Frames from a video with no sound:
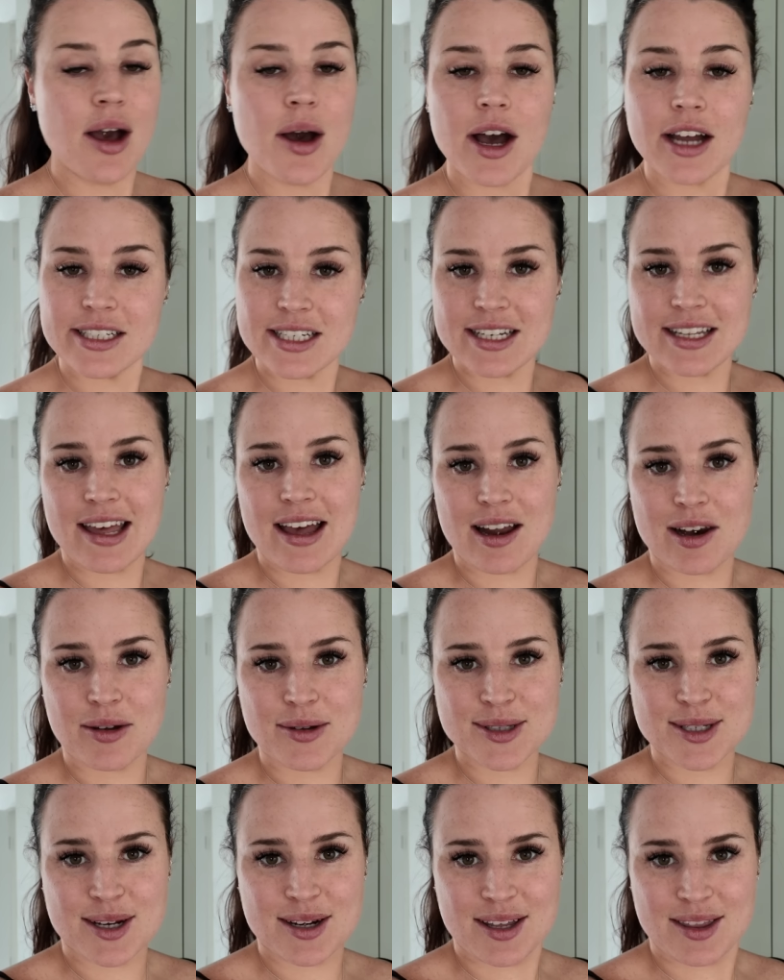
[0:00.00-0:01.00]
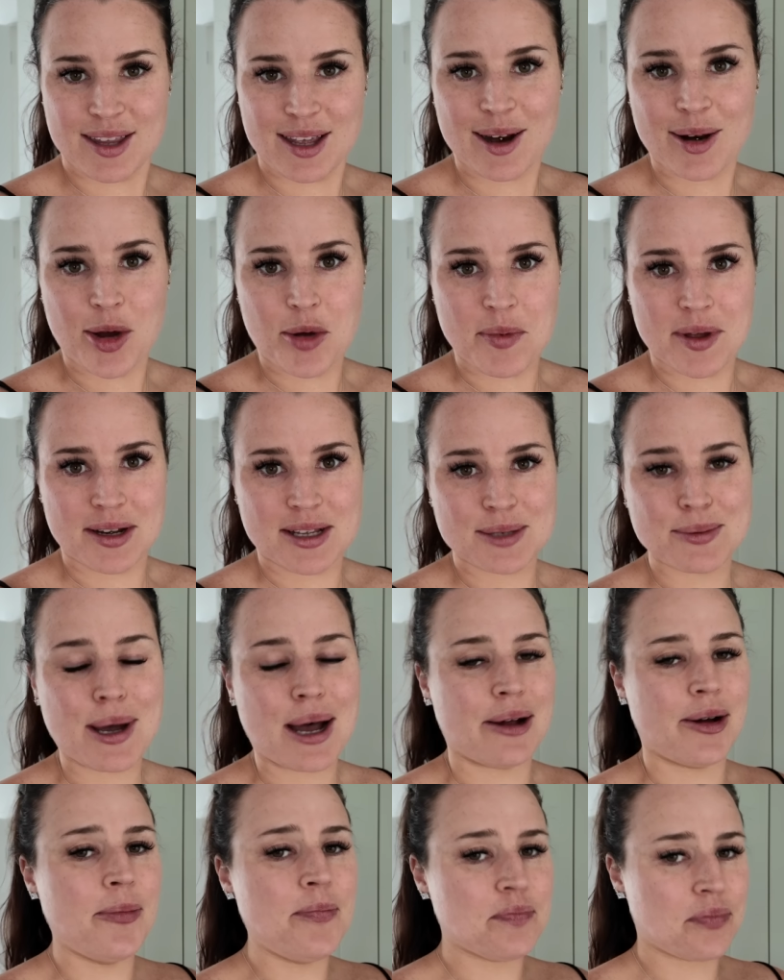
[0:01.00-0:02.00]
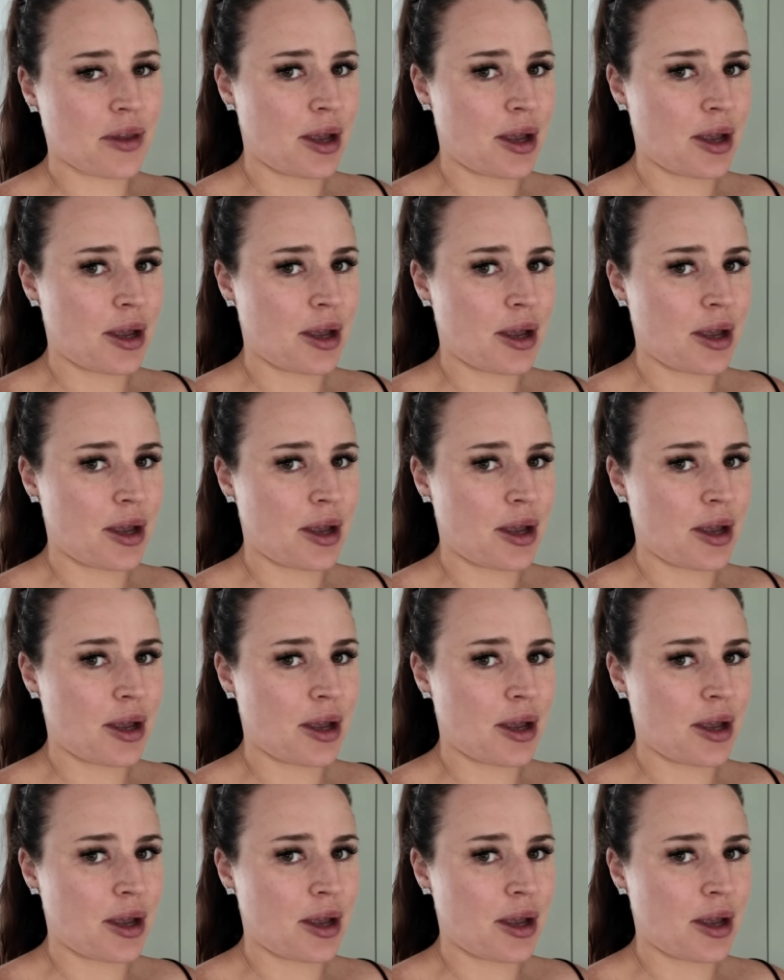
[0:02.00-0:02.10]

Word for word: I did get a lot done at the allotment as well.